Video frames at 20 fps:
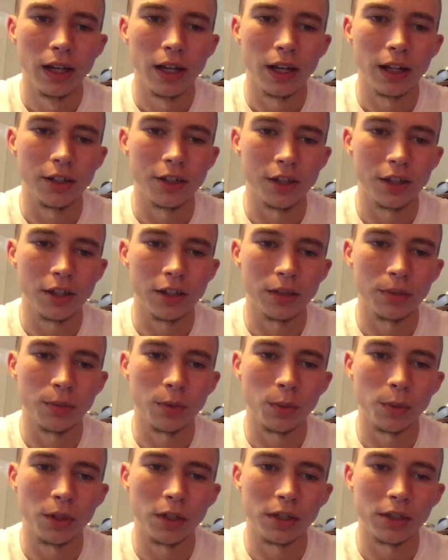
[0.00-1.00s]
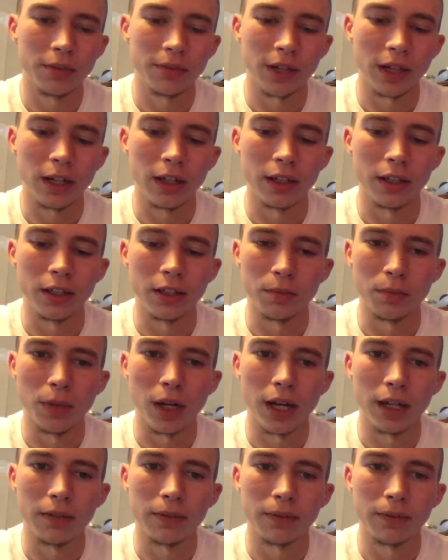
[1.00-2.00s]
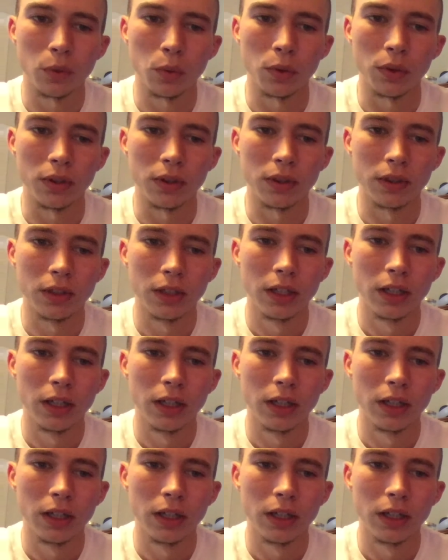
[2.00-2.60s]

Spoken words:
Adjustable burst fire is mod 4.